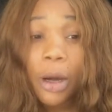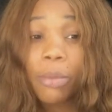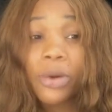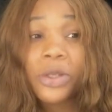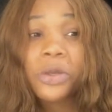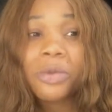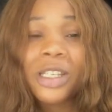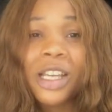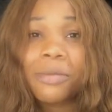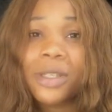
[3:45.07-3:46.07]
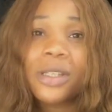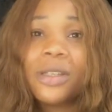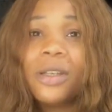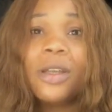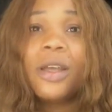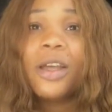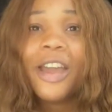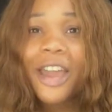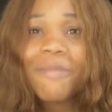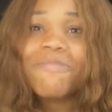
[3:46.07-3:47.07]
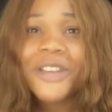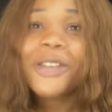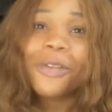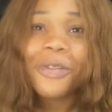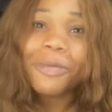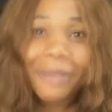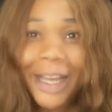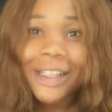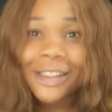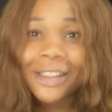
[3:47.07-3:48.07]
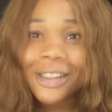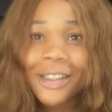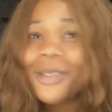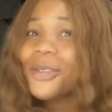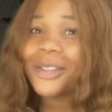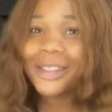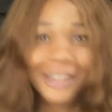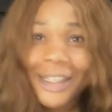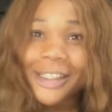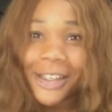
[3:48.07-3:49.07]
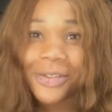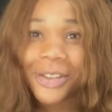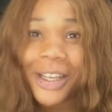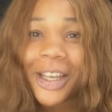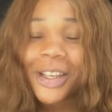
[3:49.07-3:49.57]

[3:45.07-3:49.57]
but sometimes a piece of your mind is not necessary.